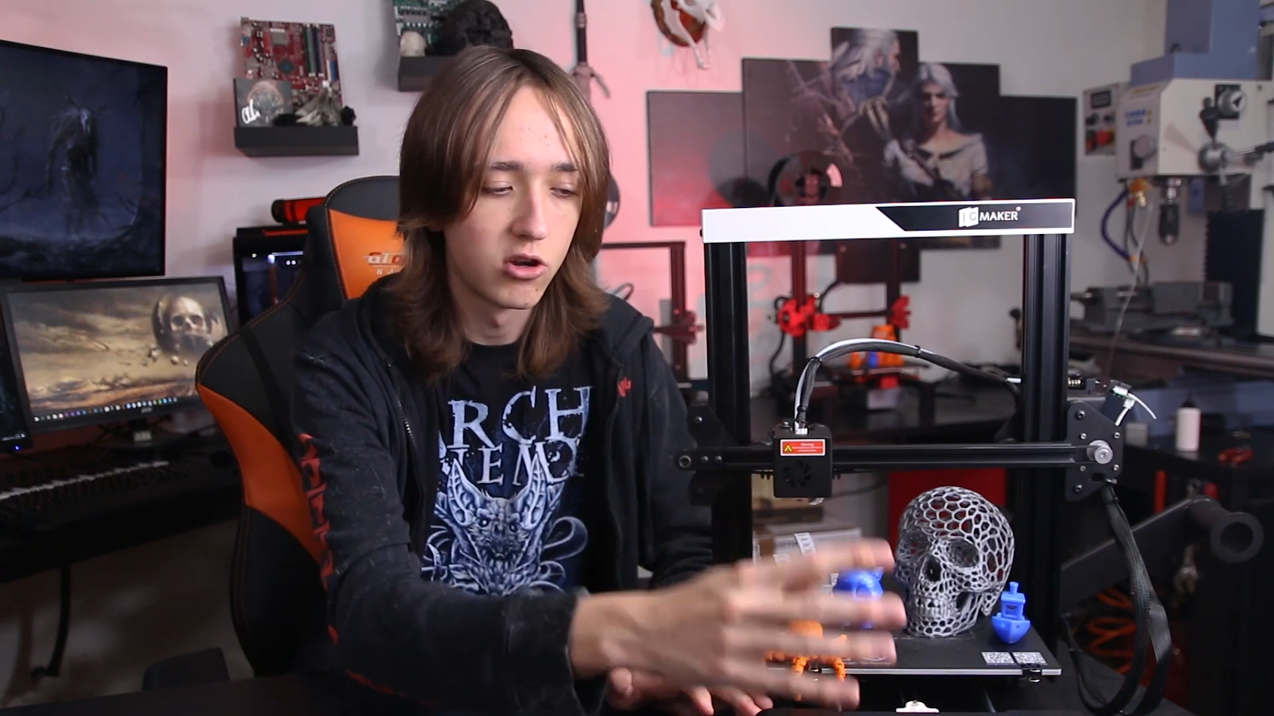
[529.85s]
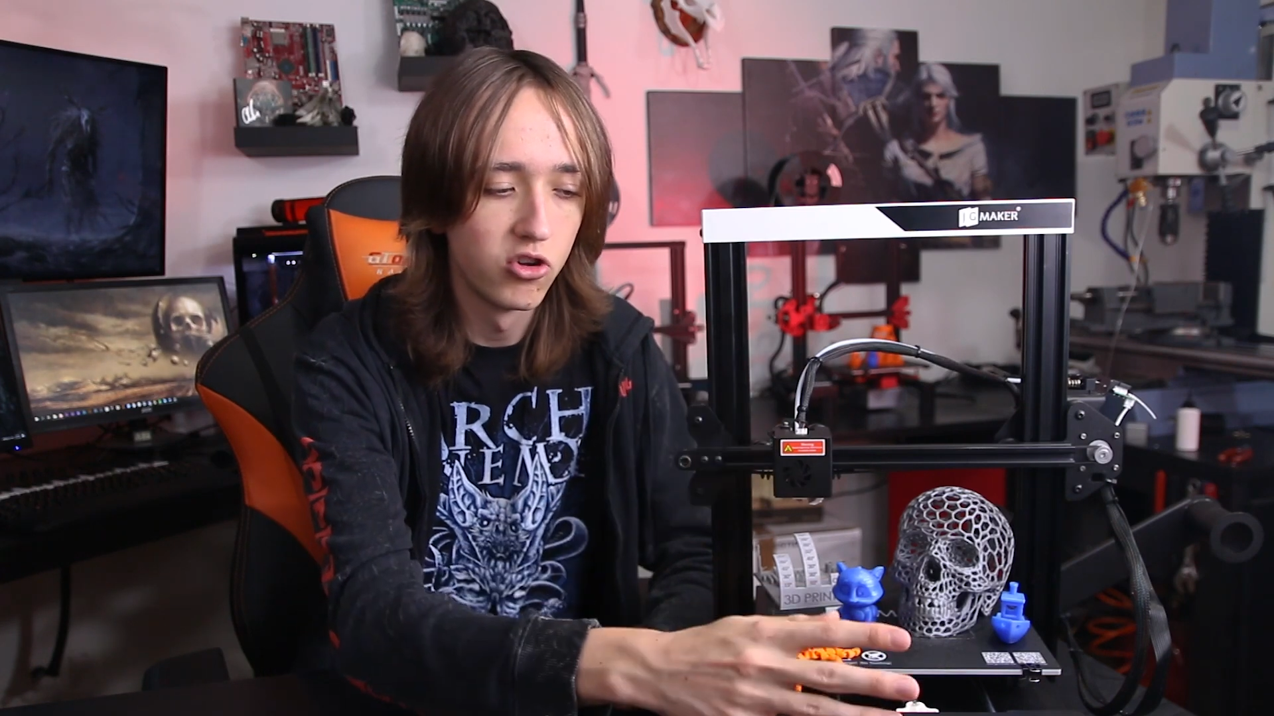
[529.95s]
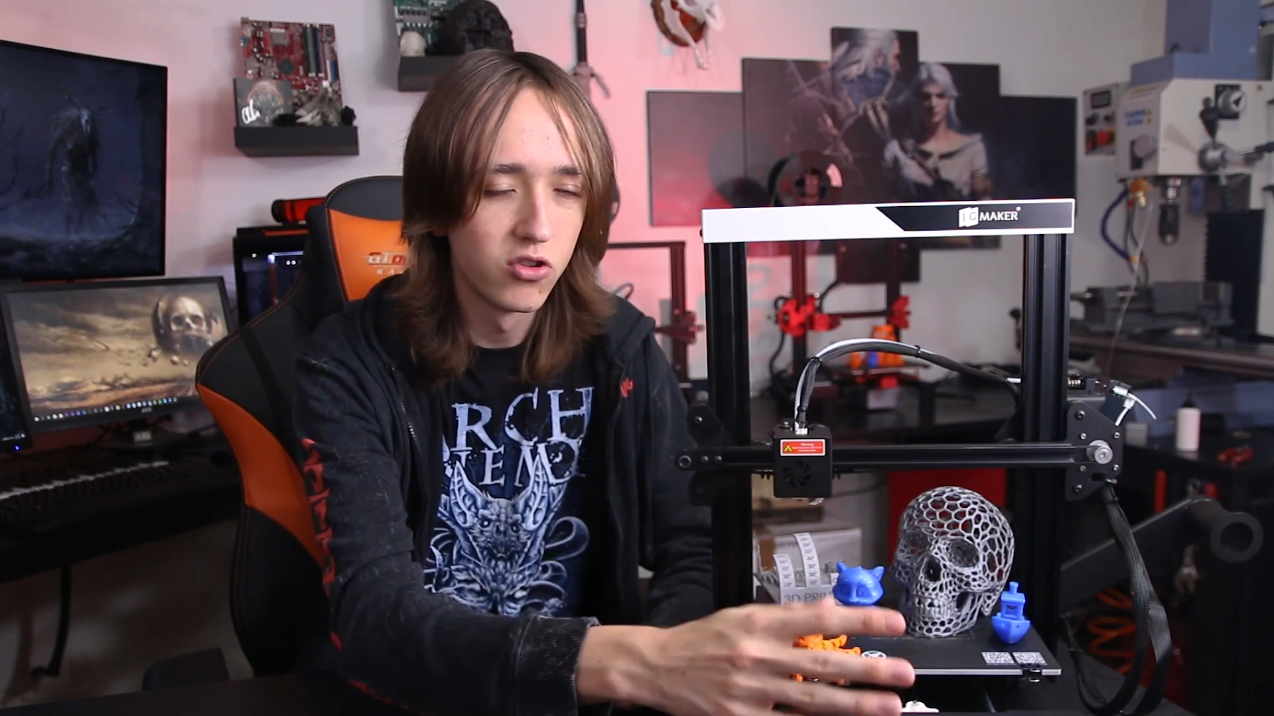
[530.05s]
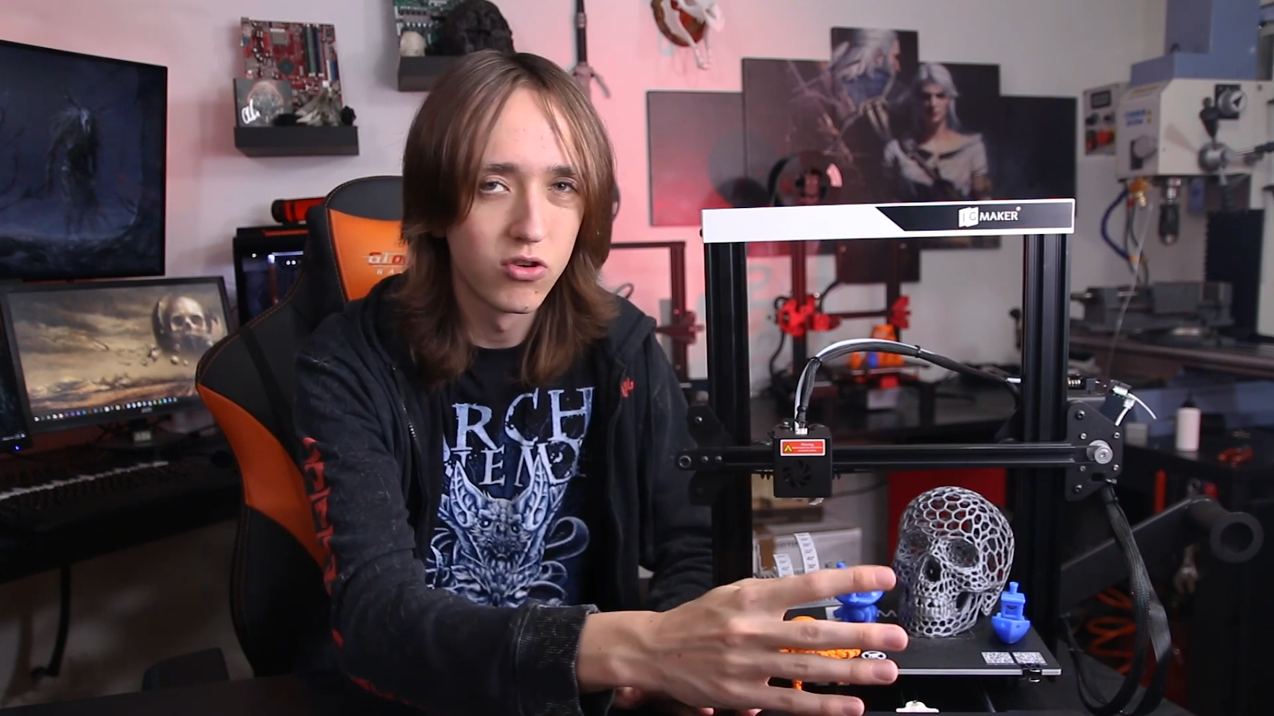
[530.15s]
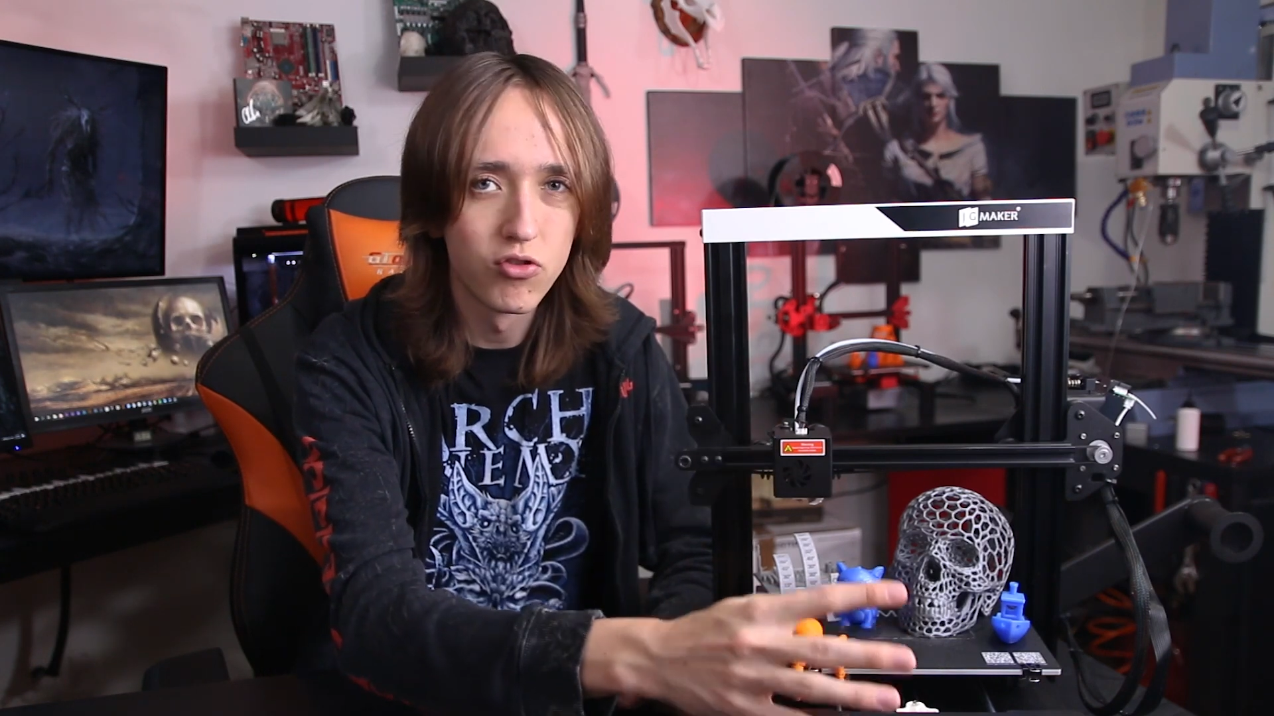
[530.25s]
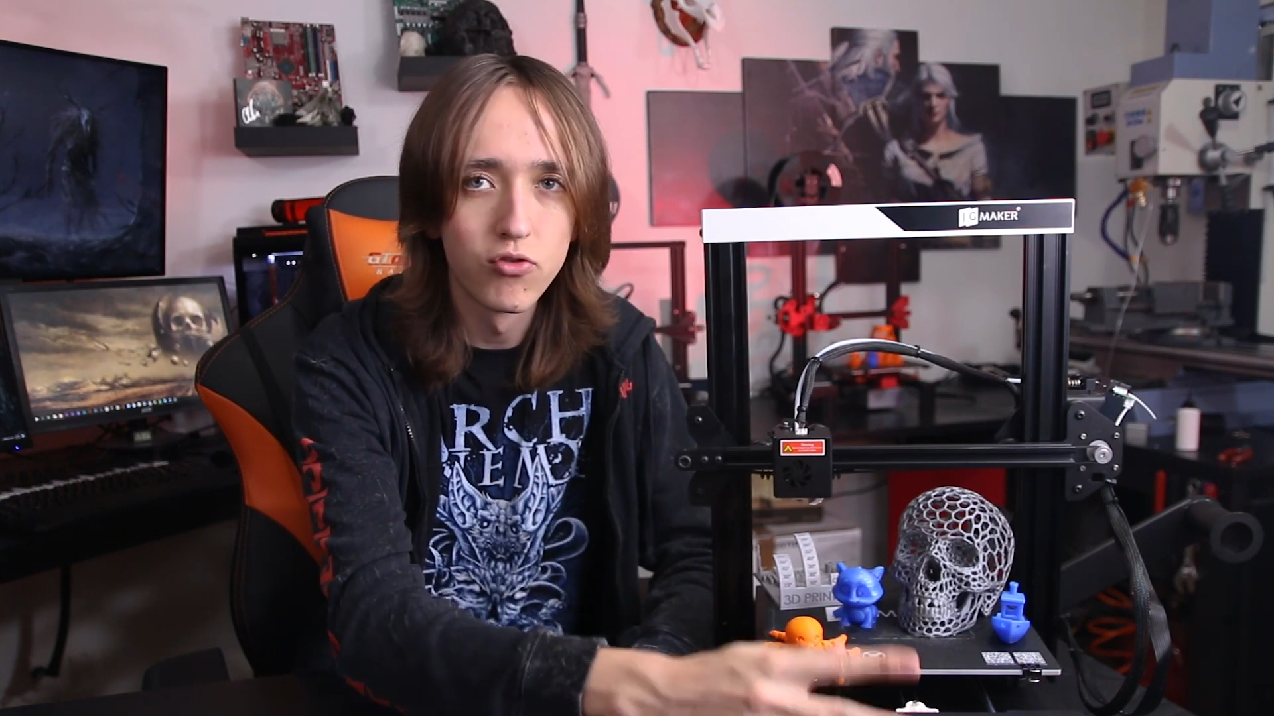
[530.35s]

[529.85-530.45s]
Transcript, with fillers: just